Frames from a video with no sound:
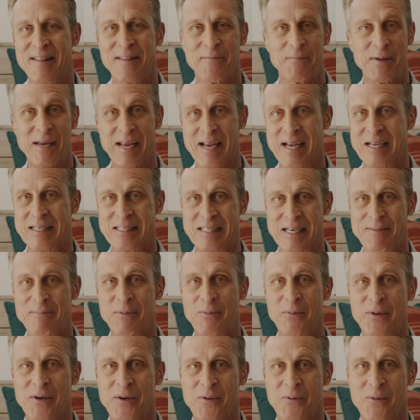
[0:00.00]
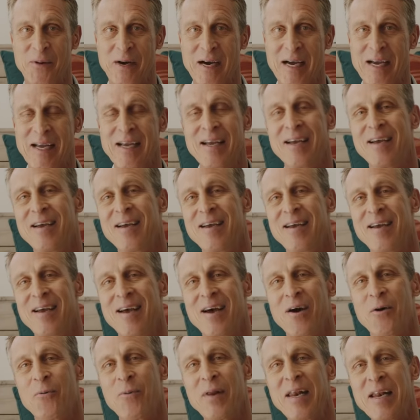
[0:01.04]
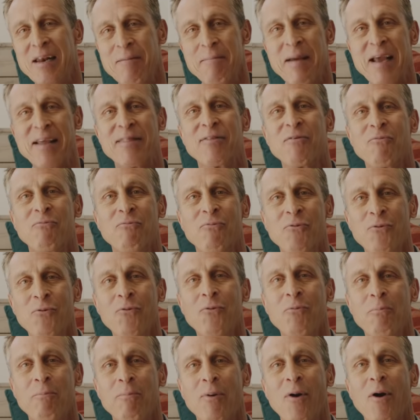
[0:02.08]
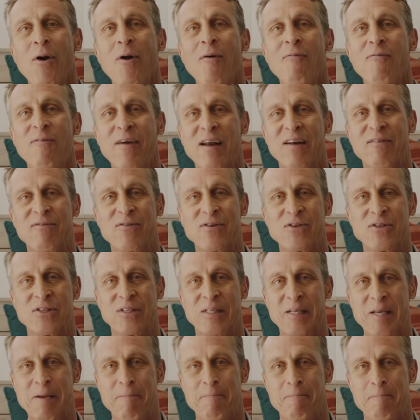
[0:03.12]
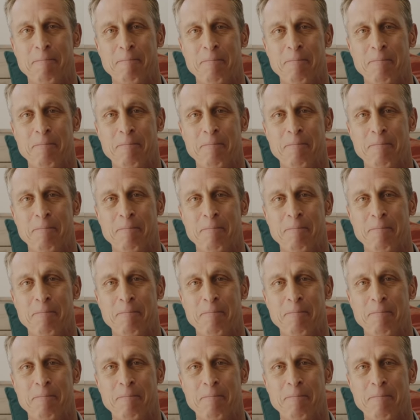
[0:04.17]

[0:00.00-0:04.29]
and then we can't sleep and wonder why. We need to make the room perfect for sleep.